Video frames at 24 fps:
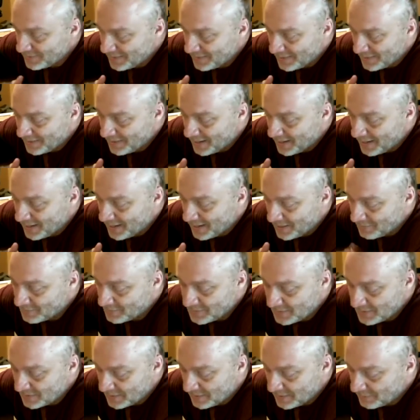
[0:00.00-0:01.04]
I
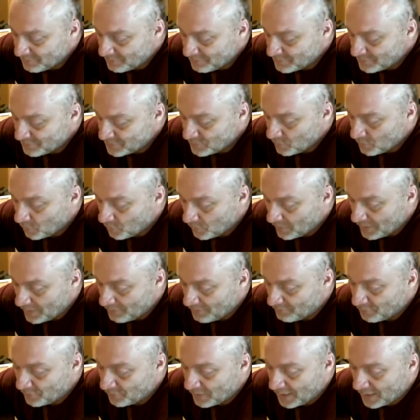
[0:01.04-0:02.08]
don't
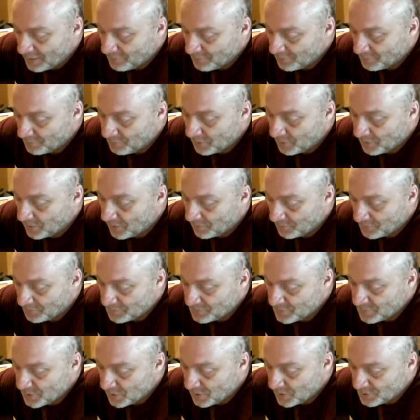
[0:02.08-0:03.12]
ever have a
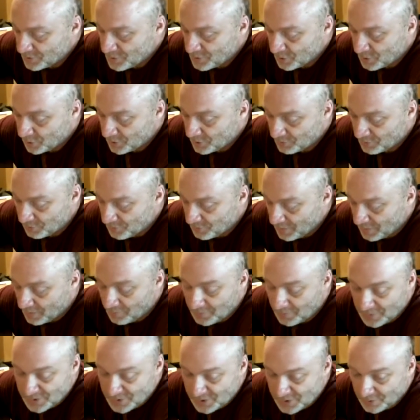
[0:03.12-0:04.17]
problem joking about
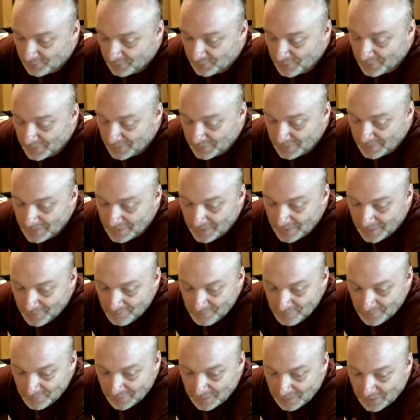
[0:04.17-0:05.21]
myself. And
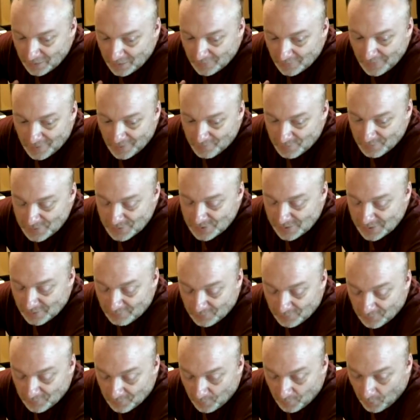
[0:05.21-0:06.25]
you know, that was
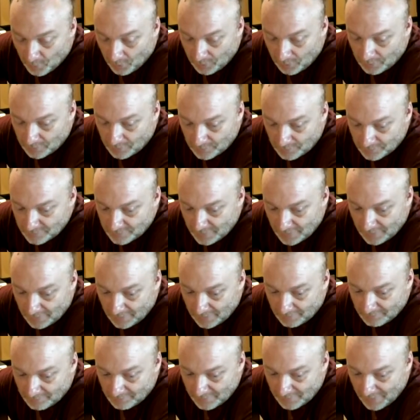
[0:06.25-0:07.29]
never more
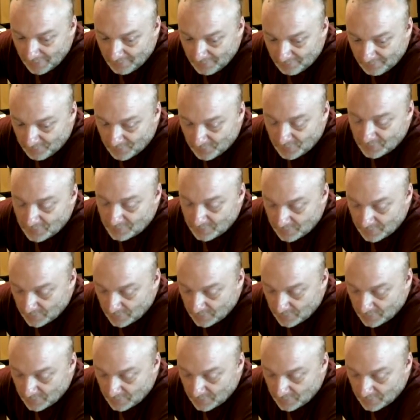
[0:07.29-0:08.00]
ever